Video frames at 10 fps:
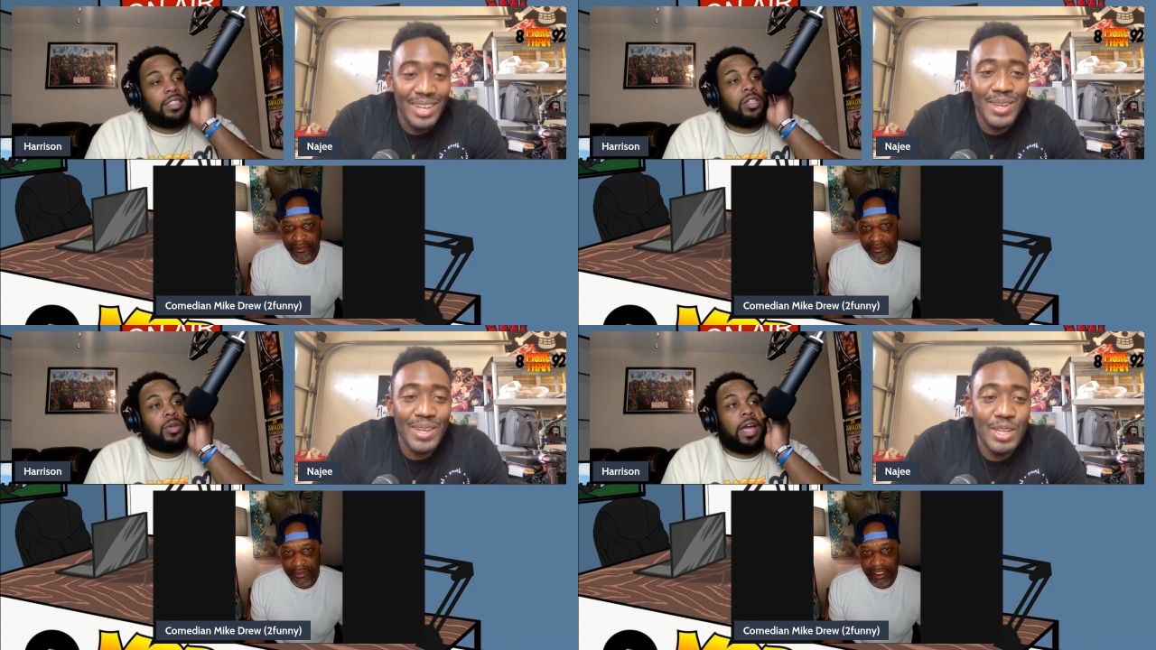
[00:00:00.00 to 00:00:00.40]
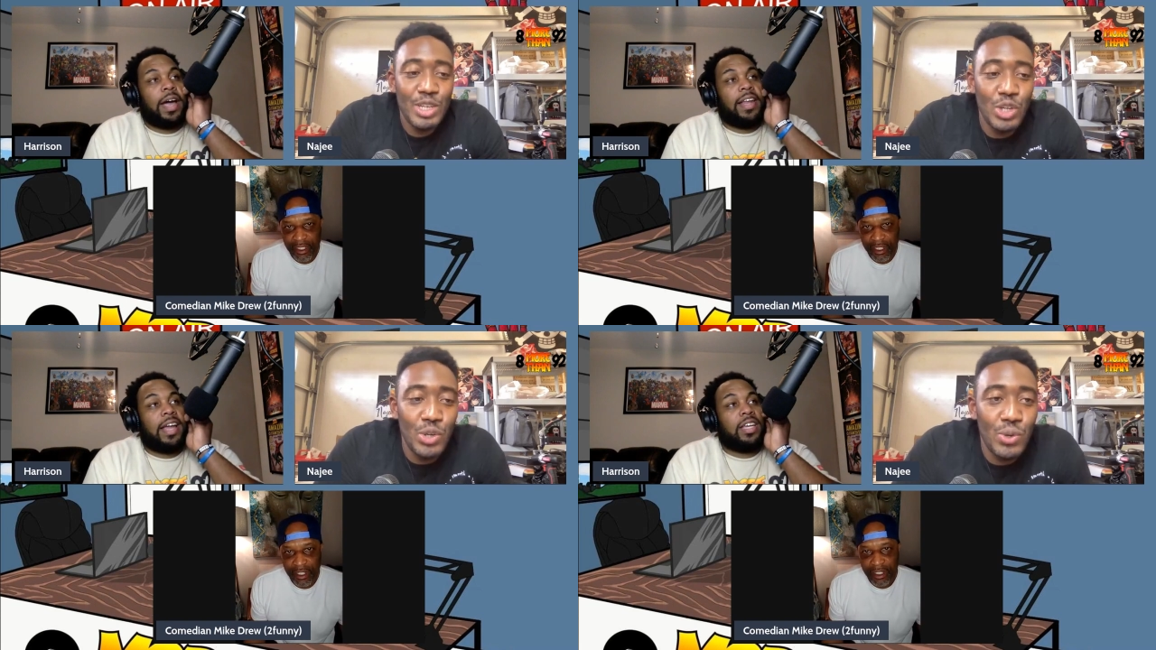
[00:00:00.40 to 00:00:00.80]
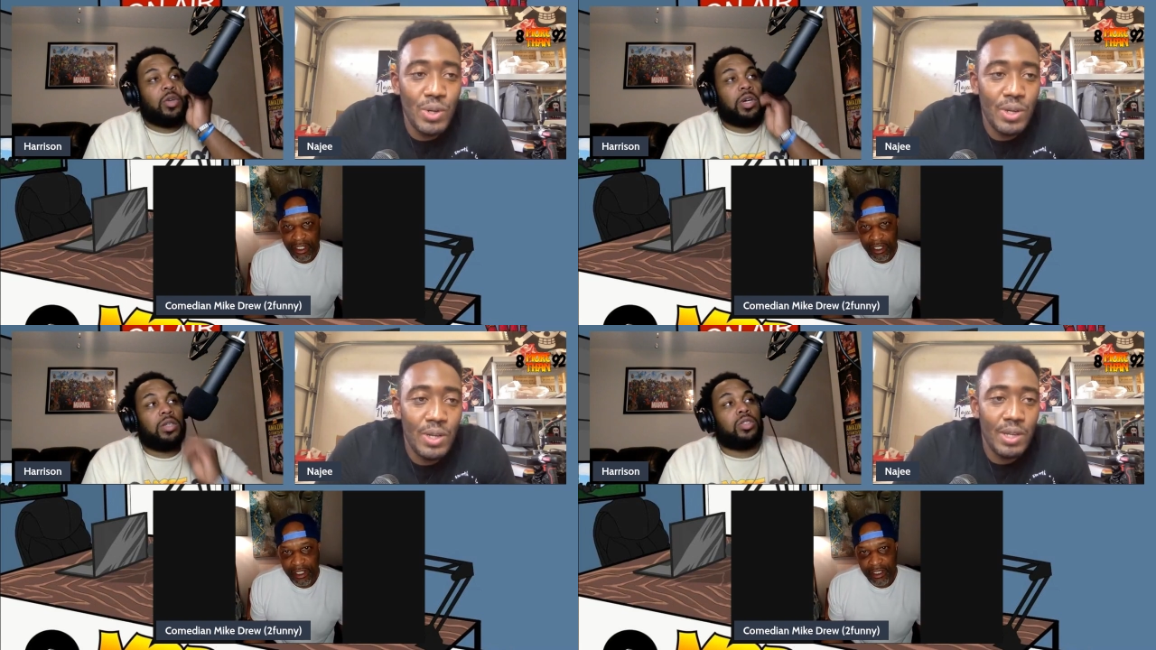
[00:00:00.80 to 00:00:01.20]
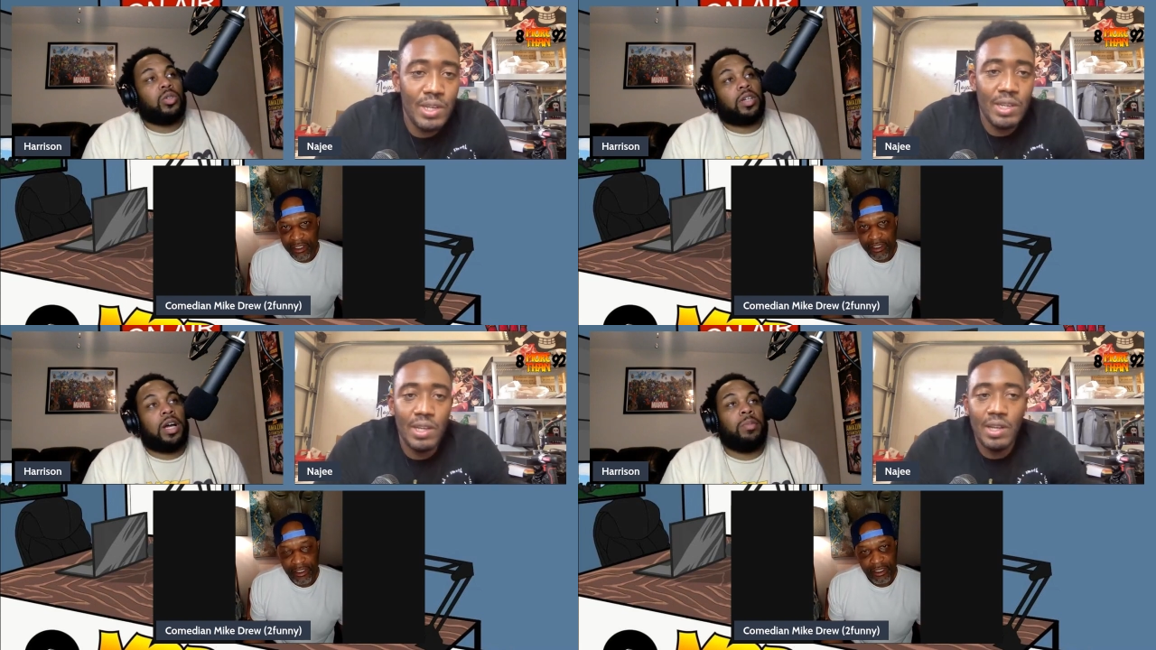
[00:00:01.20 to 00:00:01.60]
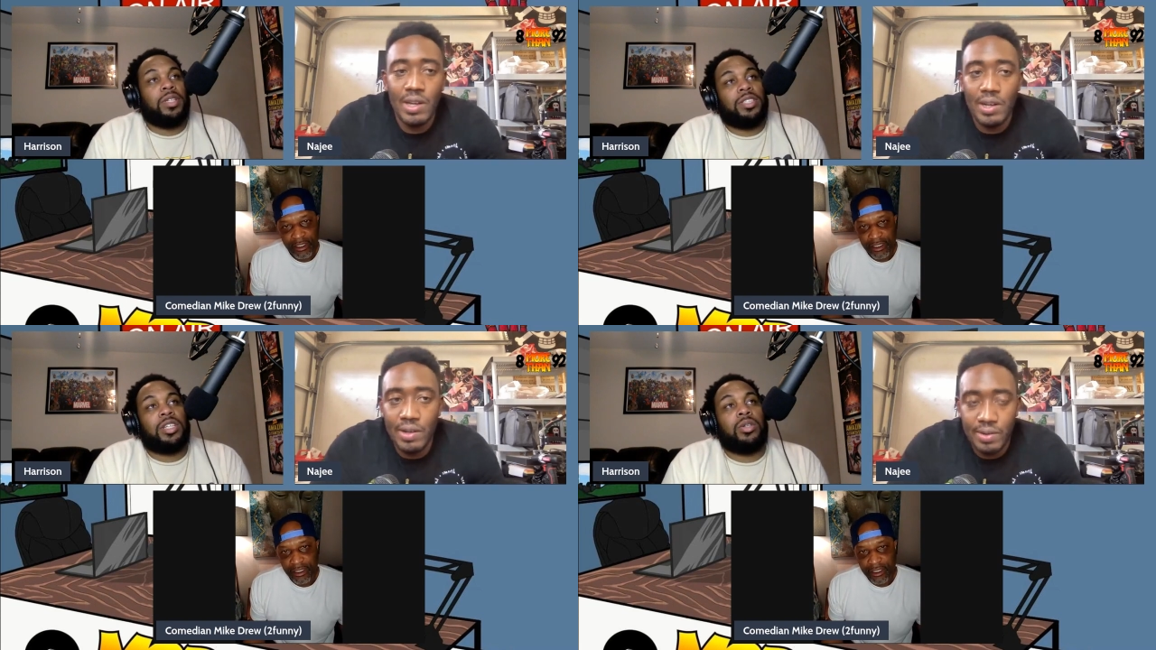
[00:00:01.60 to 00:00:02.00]
Speaker 1: I just don't get how like you come to a
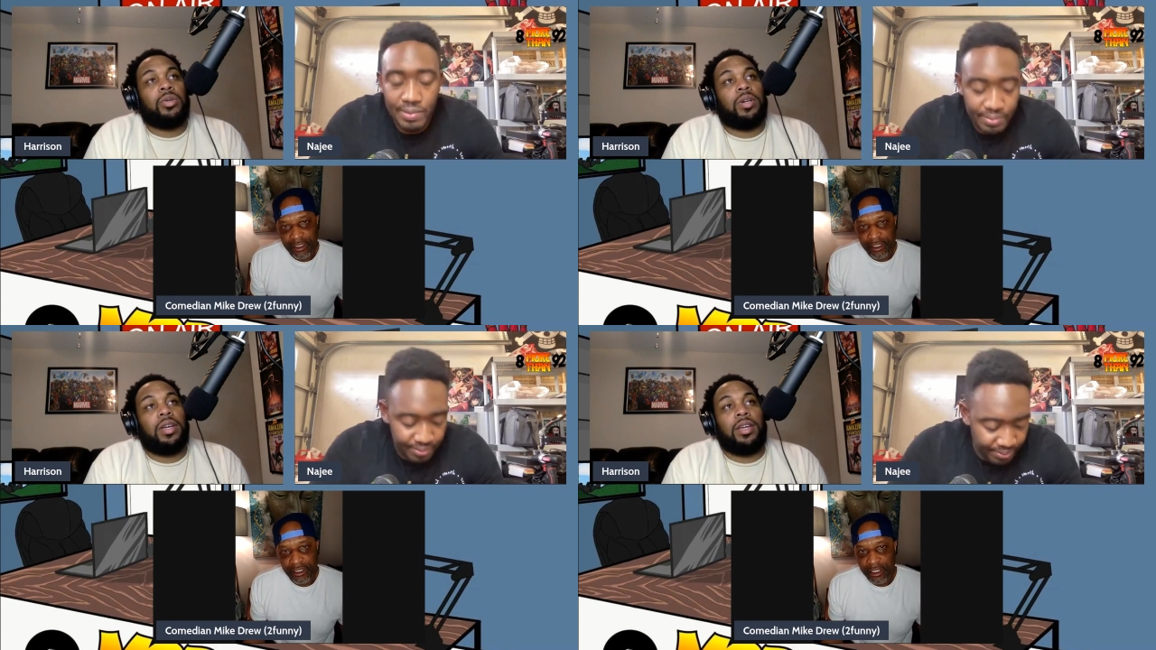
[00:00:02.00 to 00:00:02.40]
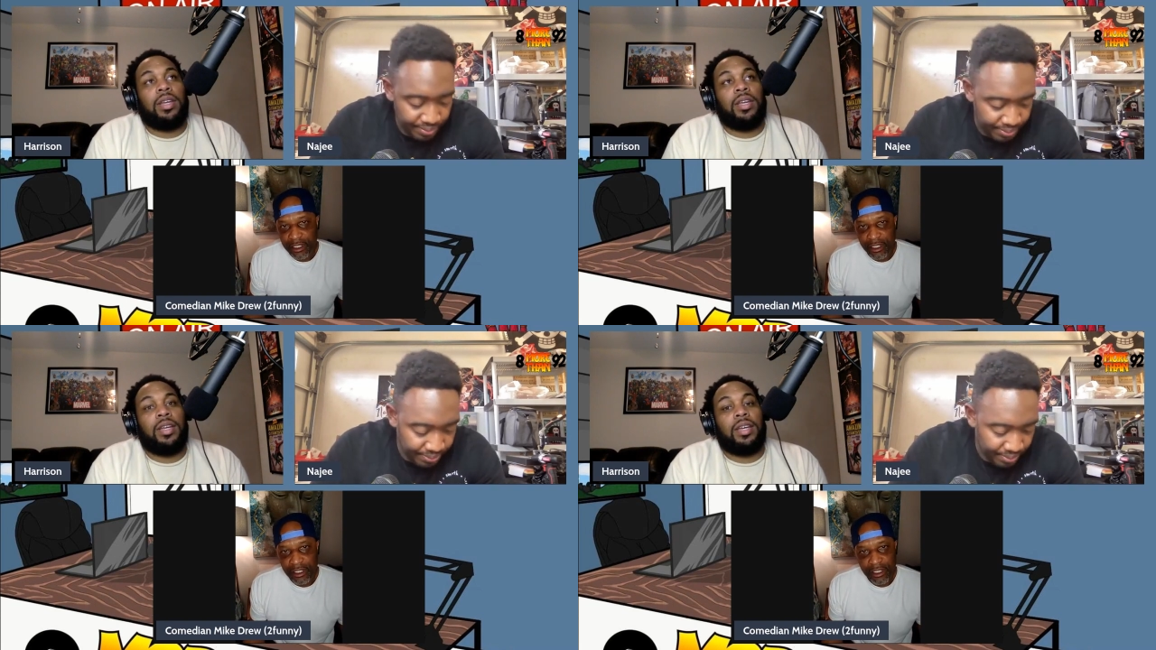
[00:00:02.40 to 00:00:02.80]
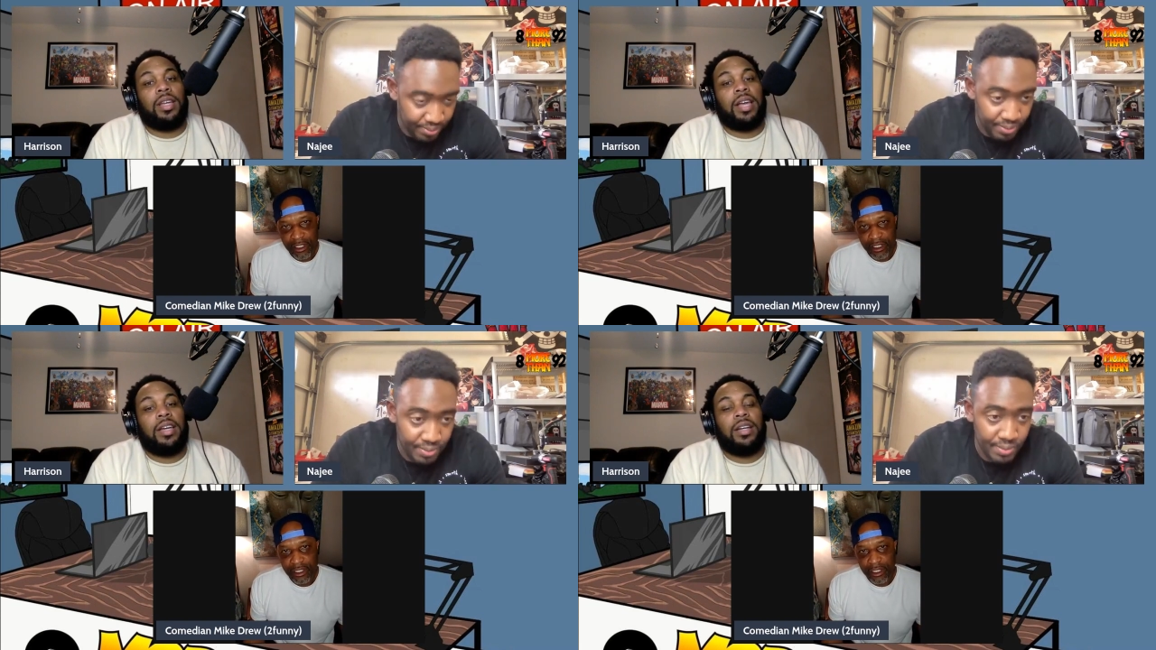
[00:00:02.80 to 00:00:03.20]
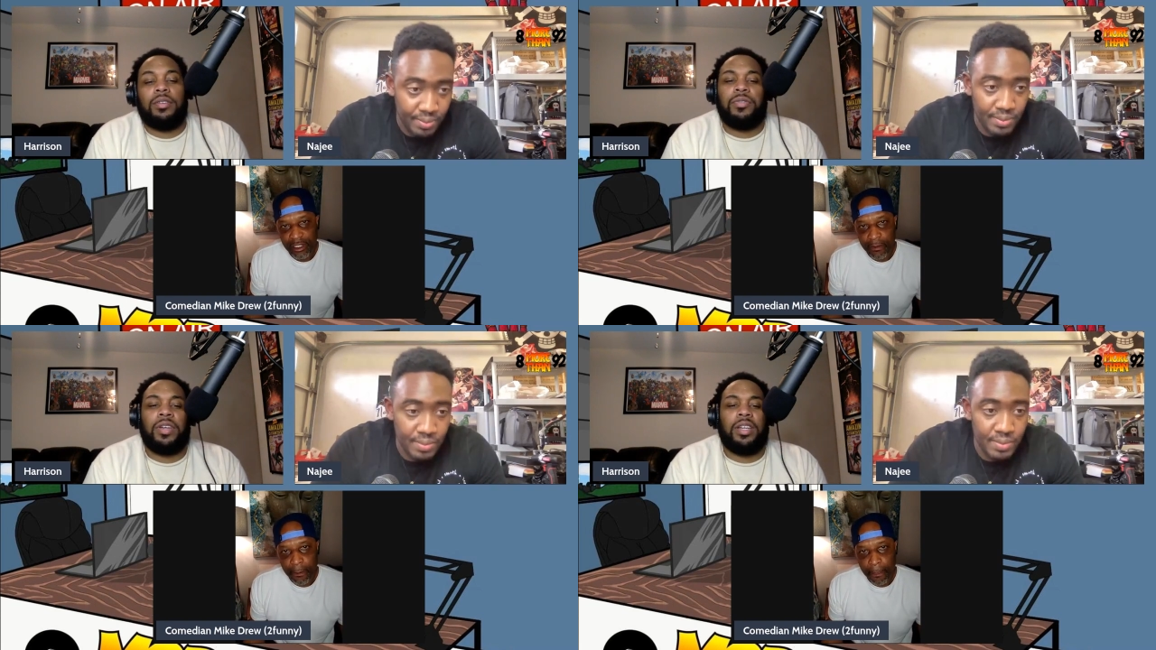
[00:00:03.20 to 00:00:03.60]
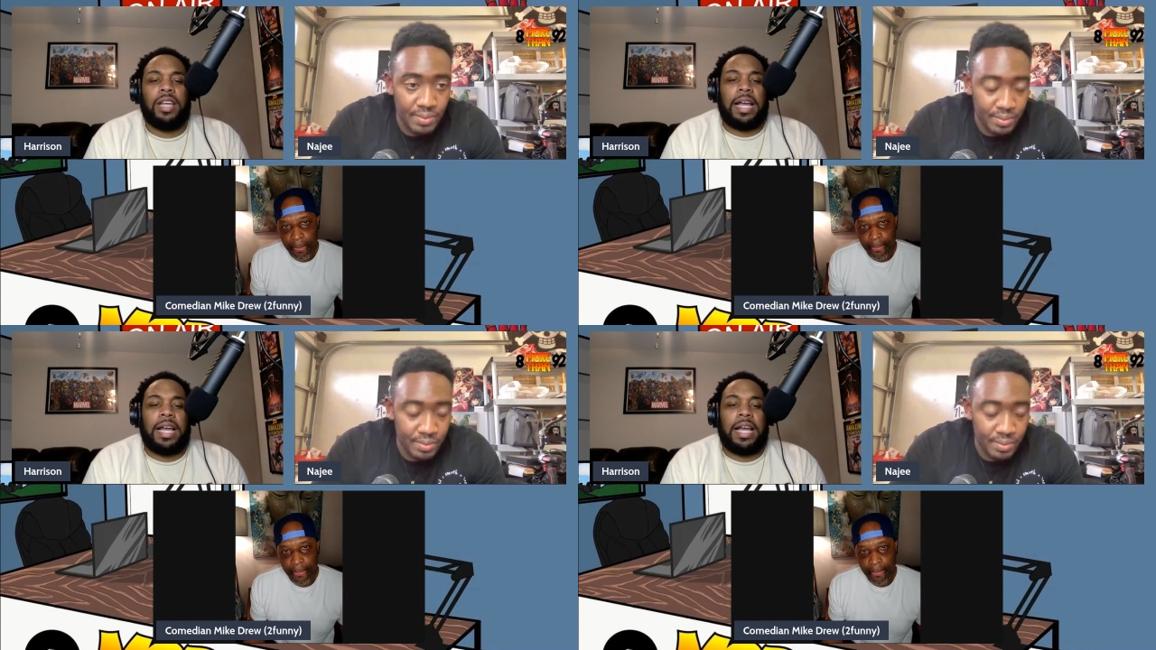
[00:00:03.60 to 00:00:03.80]
comedy show and then get like offended.